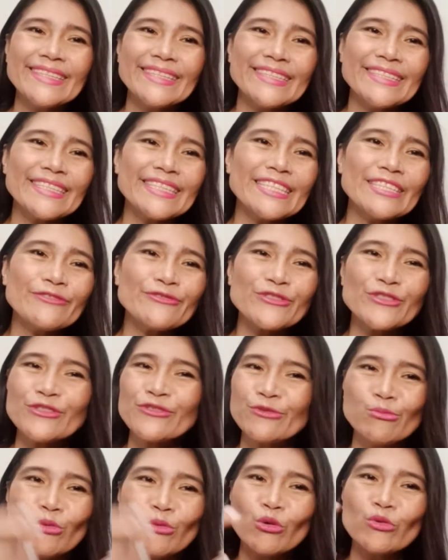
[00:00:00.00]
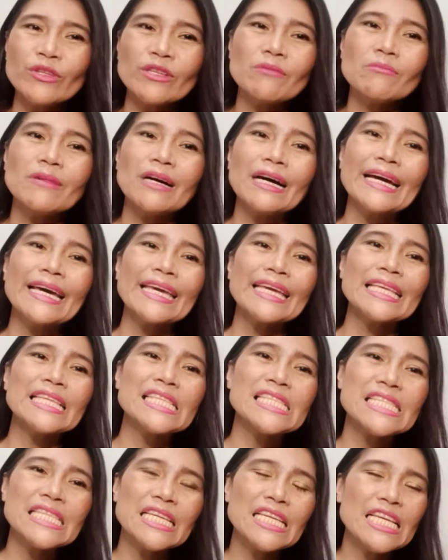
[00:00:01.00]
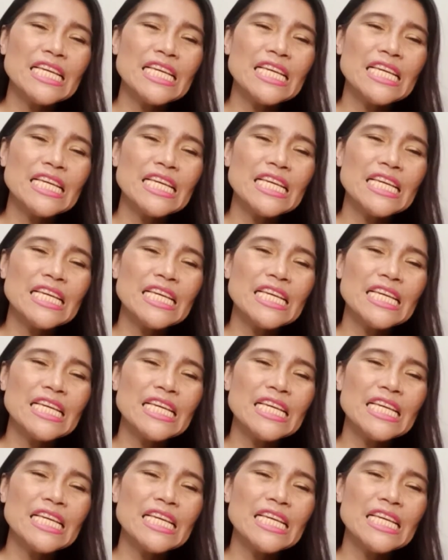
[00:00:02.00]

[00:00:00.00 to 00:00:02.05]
the gift of molding minds,